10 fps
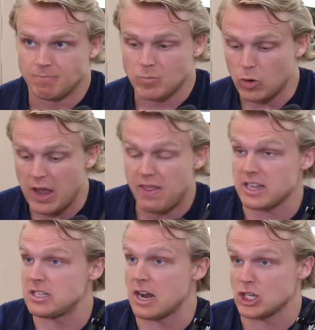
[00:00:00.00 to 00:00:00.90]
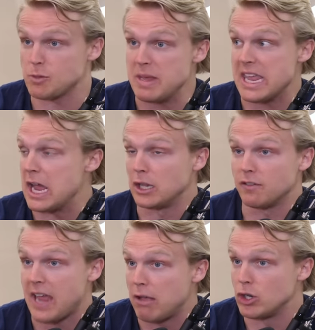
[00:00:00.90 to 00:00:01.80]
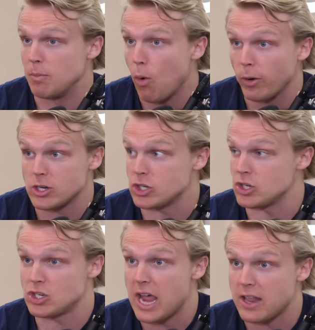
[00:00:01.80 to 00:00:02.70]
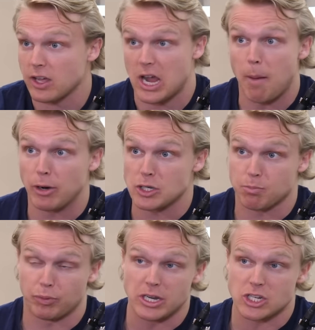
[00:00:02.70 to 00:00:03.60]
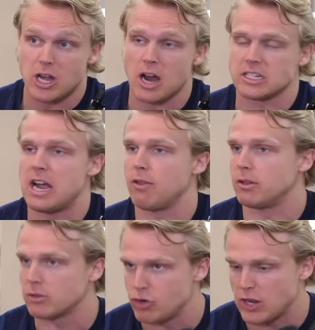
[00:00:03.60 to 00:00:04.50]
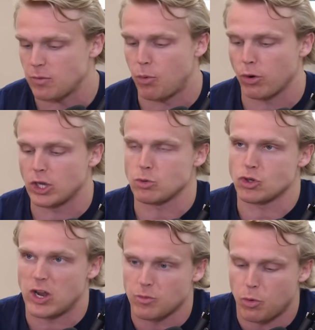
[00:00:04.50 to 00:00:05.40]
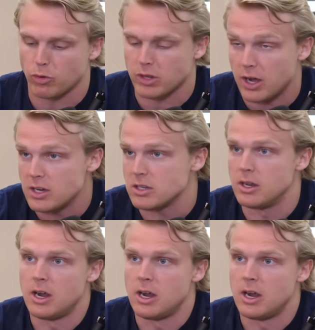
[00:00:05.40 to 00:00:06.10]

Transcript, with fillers: Okay, and that's not to speak ill of Kalen DeBoer. It's just saying the cupboard is pretty stocked. Now the transfer portal does what the transfer portal does, and